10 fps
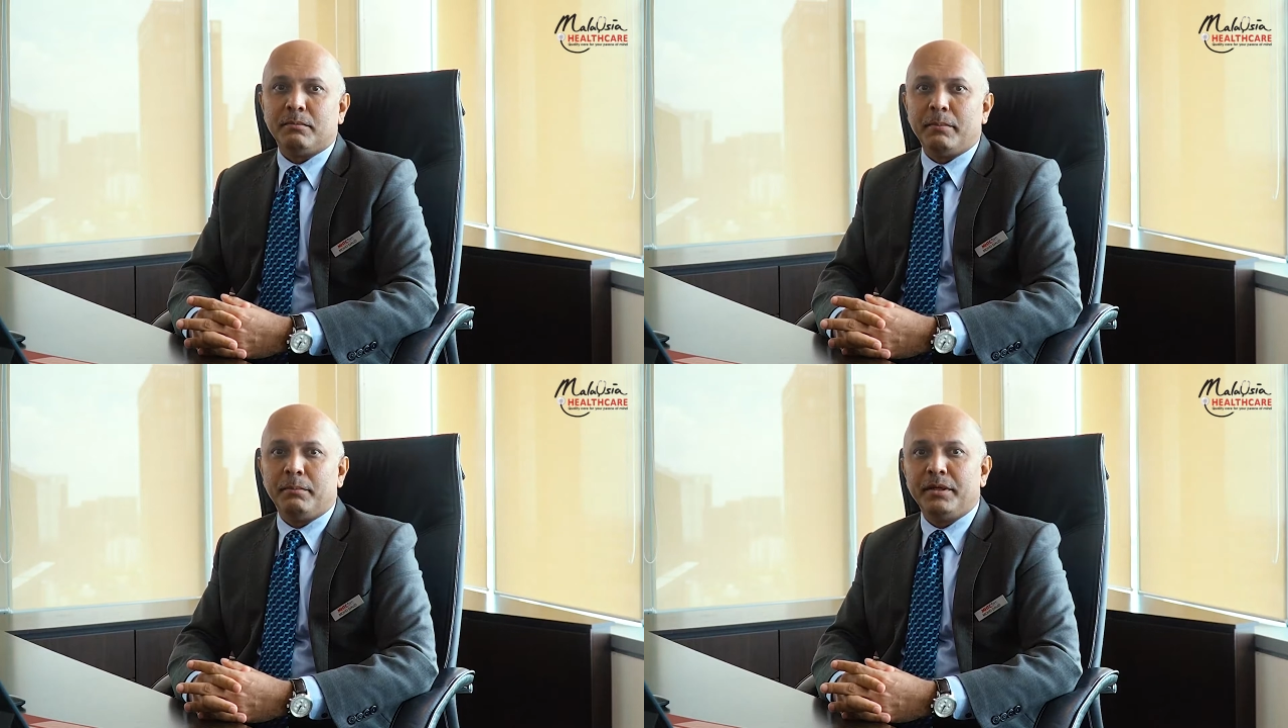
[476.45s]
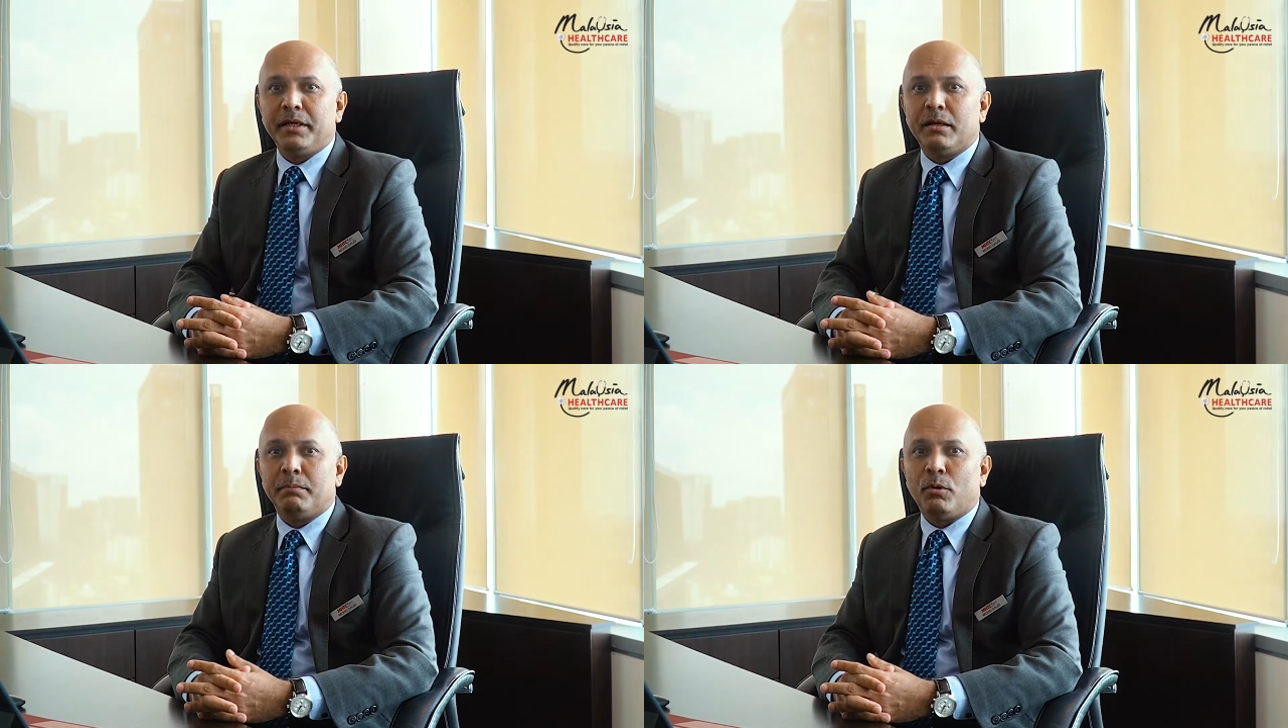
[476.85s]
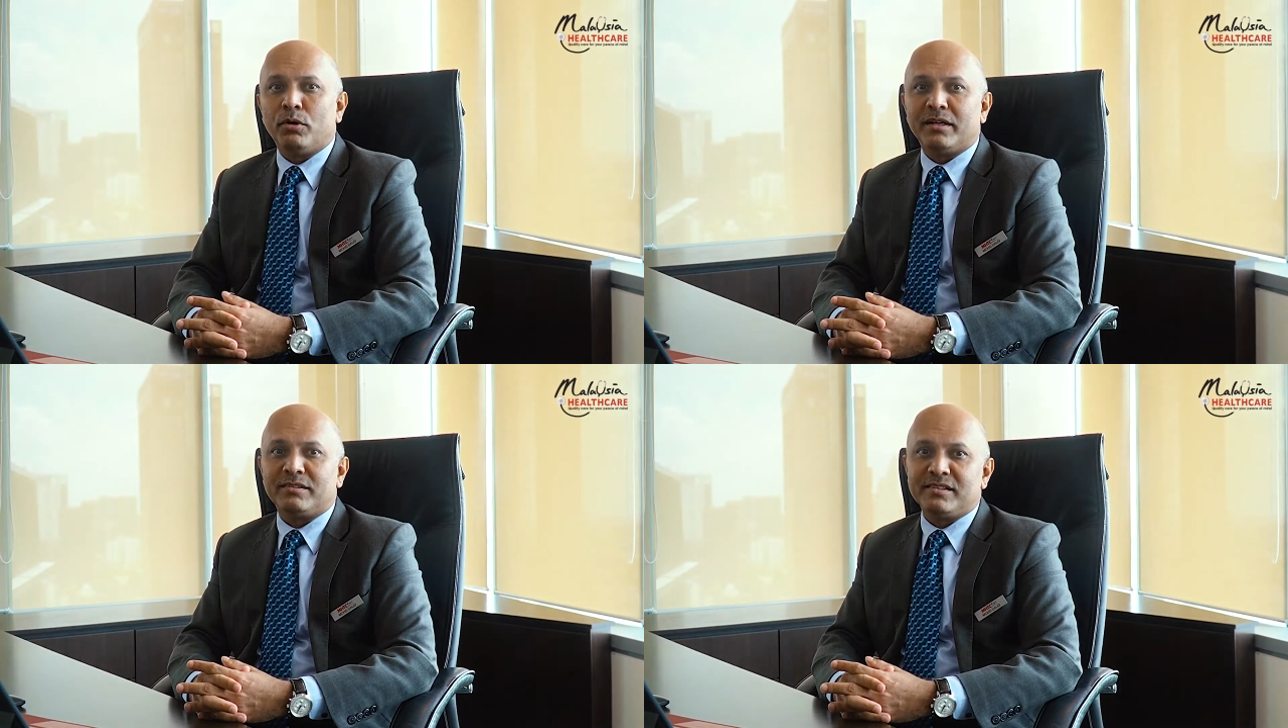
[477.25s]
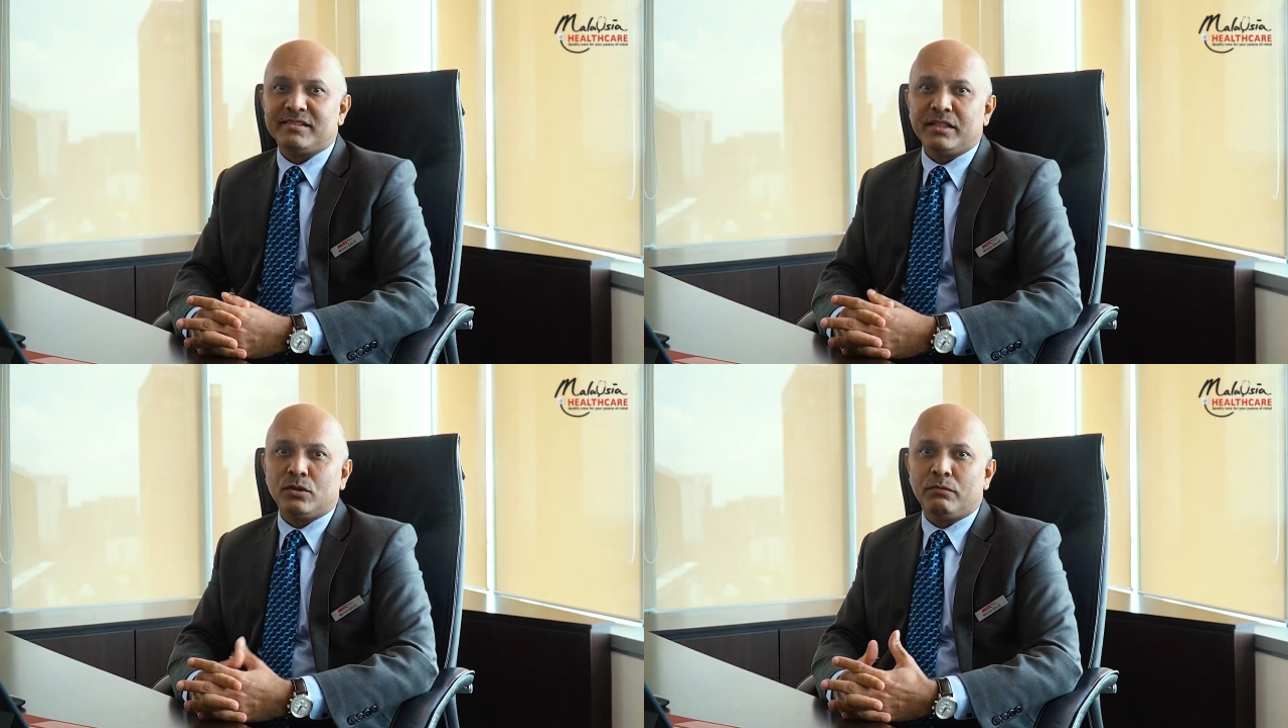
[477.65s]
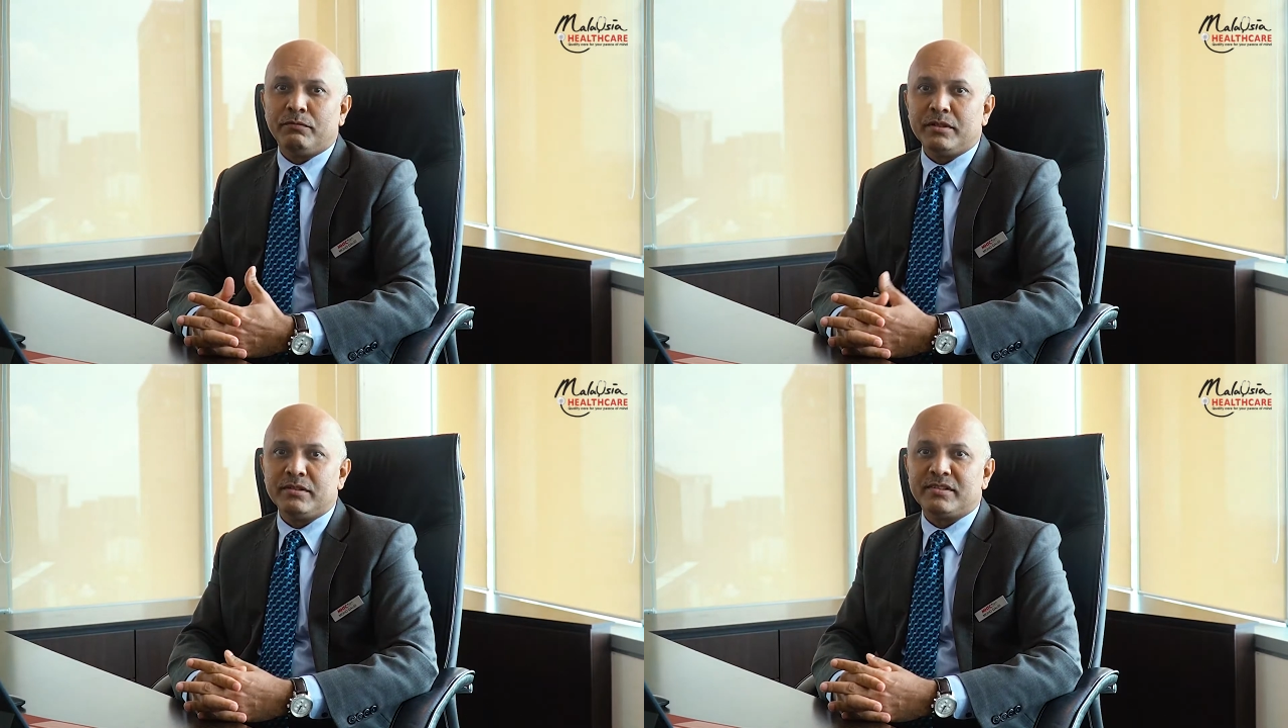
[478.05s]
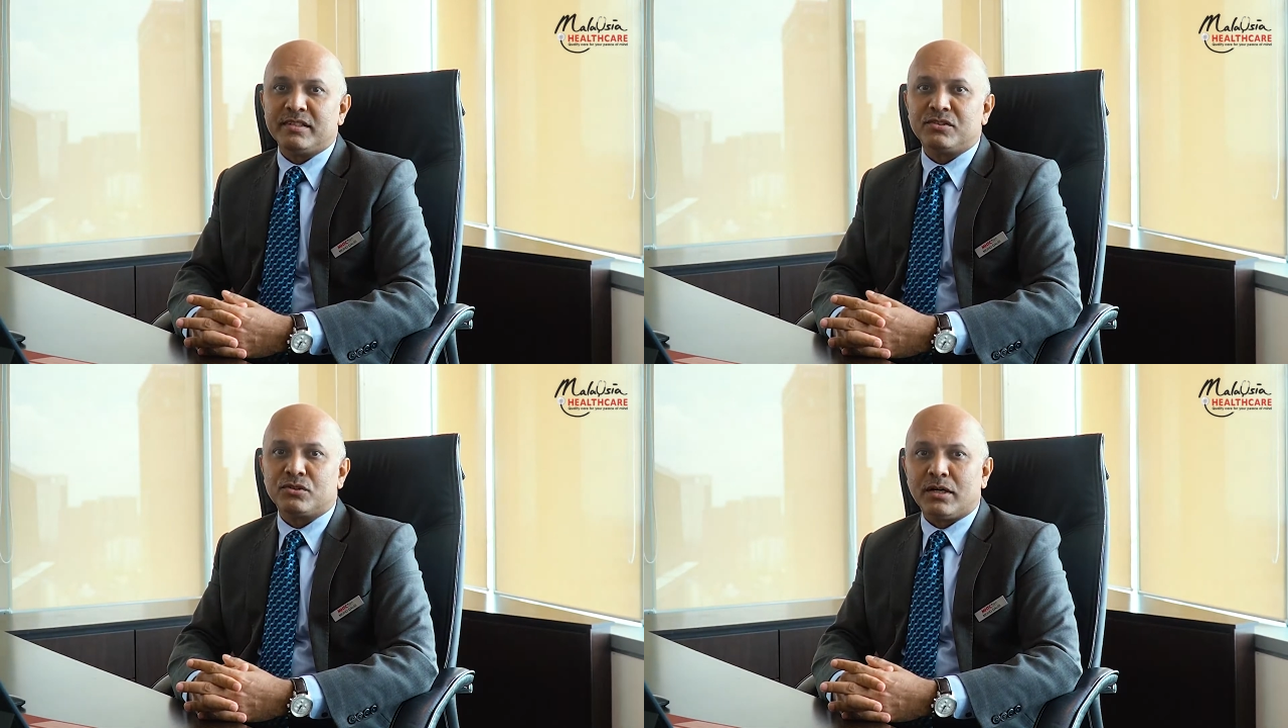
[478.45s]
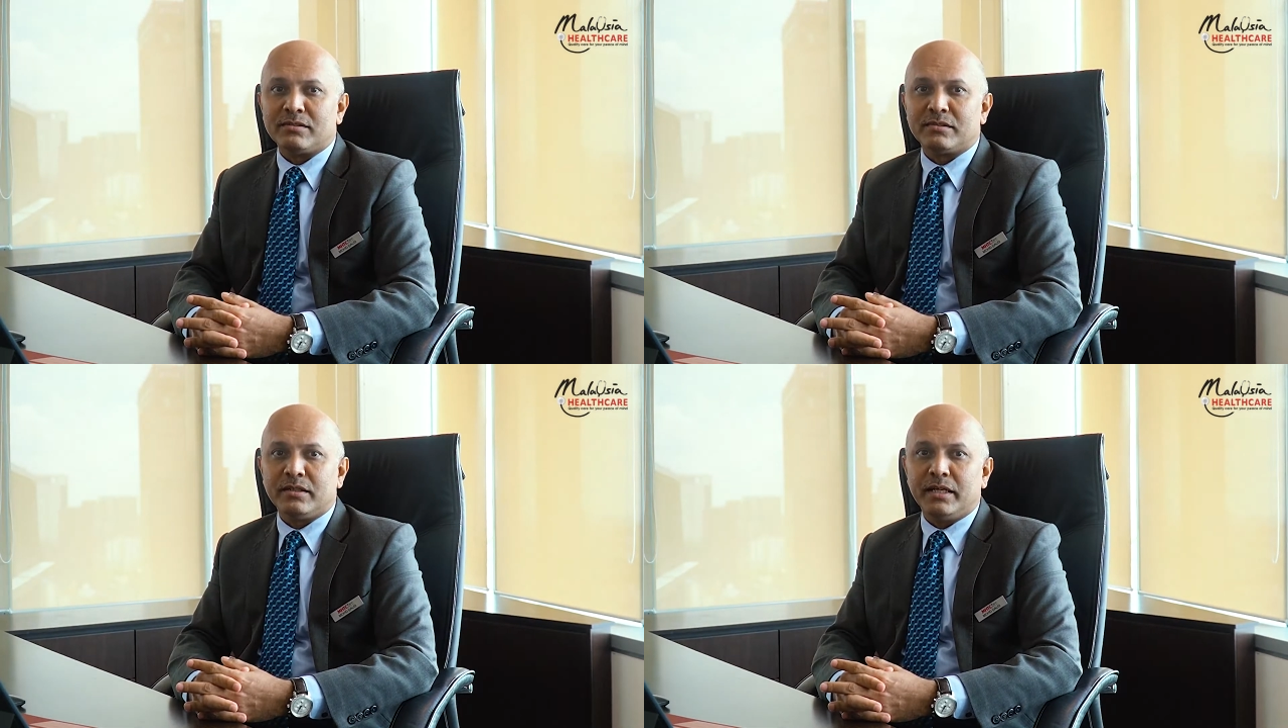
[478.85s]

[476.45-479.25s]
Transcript: by building upon existing confidence and trust